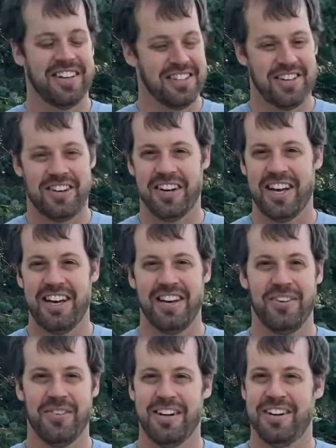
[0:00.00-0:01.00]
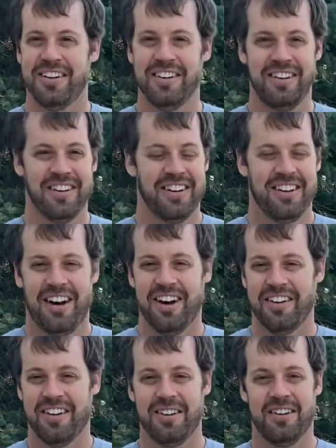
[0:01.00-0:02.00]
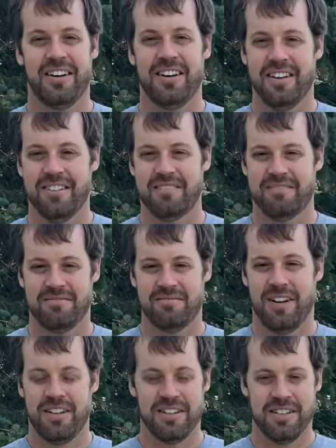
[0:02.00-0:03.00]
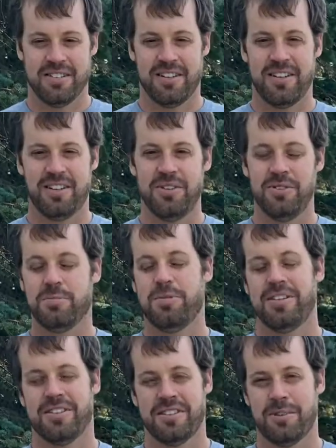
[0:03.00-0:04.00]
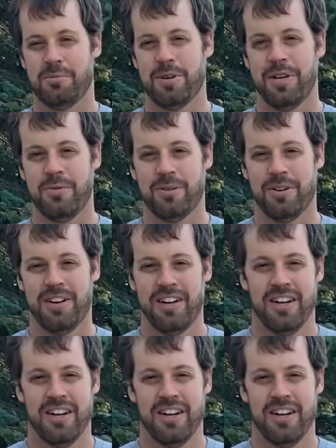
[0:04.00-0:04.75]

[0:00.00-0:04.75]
It's all handwritten out on these huge pieces of paper.